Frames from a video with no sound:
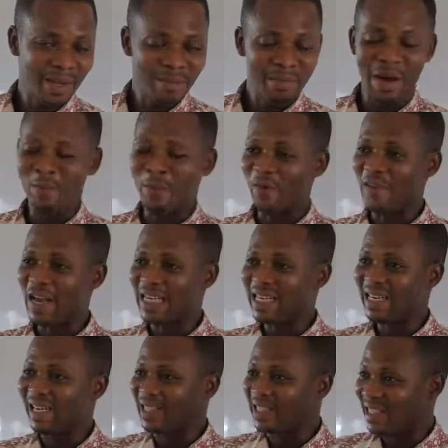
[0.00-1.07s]
My
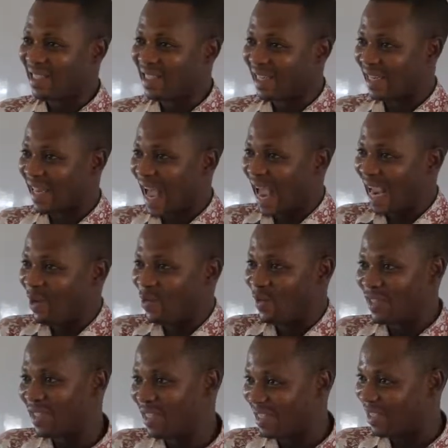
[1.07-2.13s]
profession is teaching. I
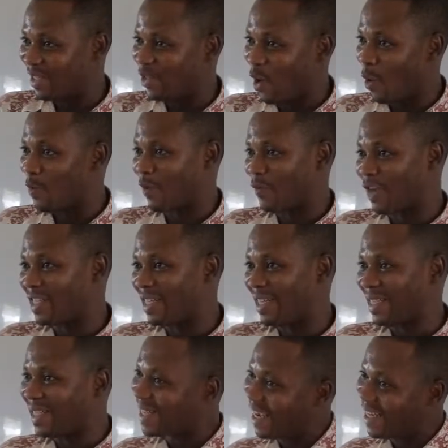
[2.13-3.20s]
will teach. Your profession
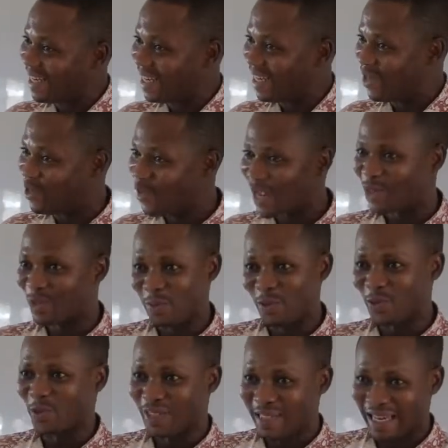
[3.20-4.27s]
is studying. You are
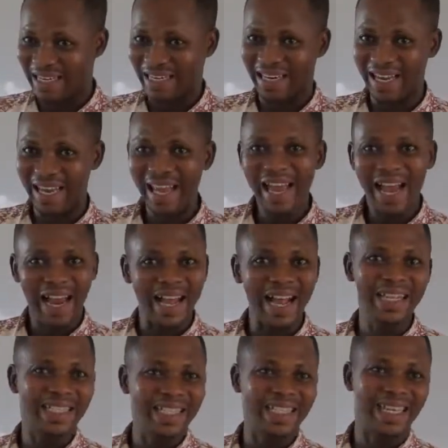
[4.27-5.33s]
supposed to study. I
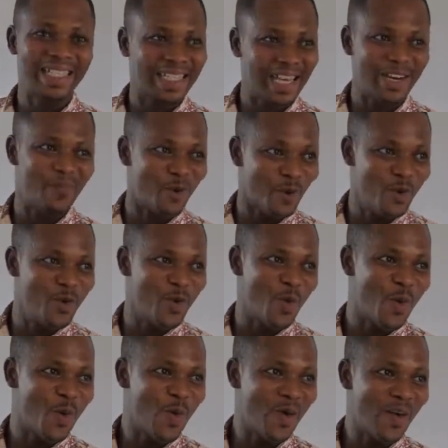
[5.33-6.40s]
can't teach and study for
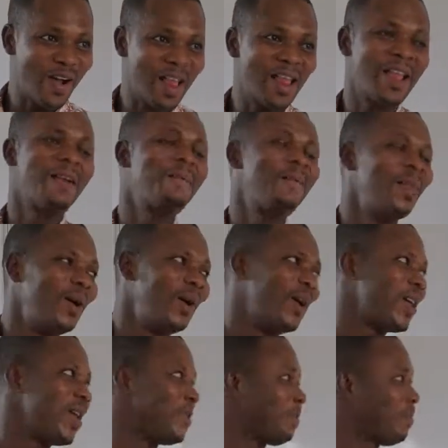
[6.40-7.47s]
you.
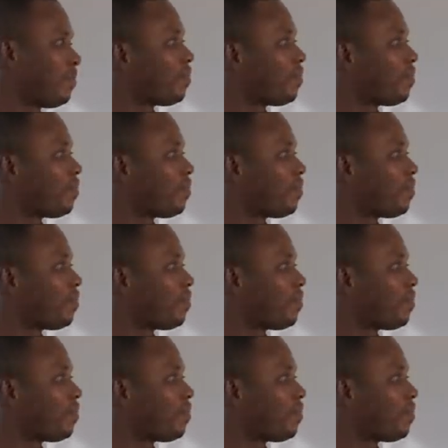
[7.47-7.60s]
Okay.